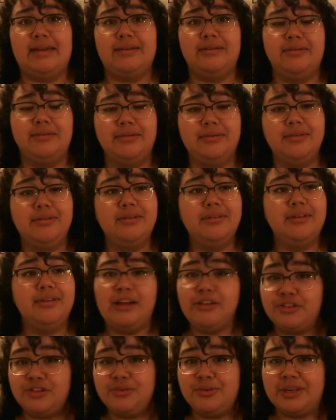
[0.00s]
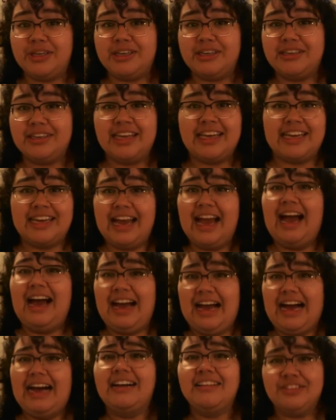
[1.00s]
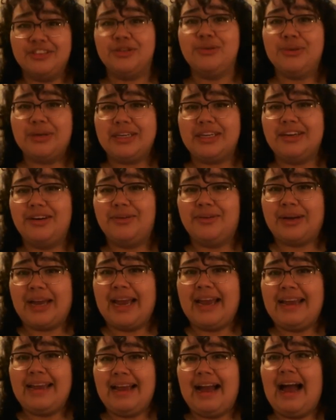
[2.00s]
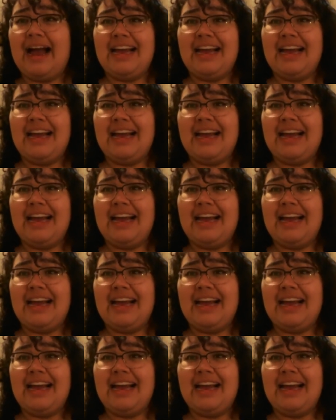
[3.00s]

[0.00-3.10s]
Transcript: general, I'll do it. Like, I will do it, okay?